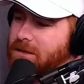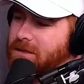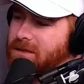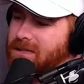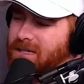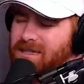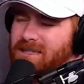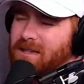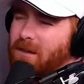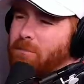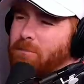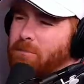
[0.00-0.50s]

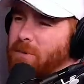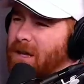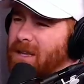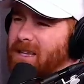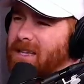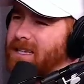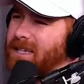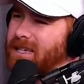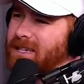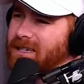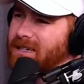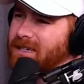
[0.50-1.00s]
Just a
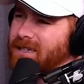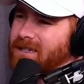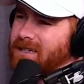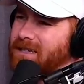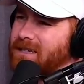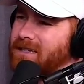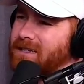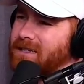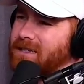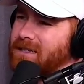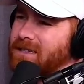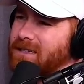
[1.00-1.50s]
bully.
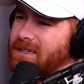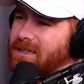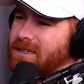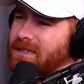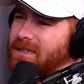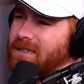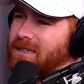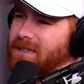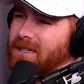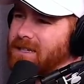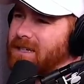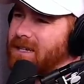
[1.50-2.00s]
Oh, okay.
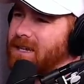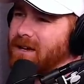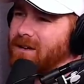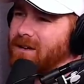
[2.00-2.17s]
You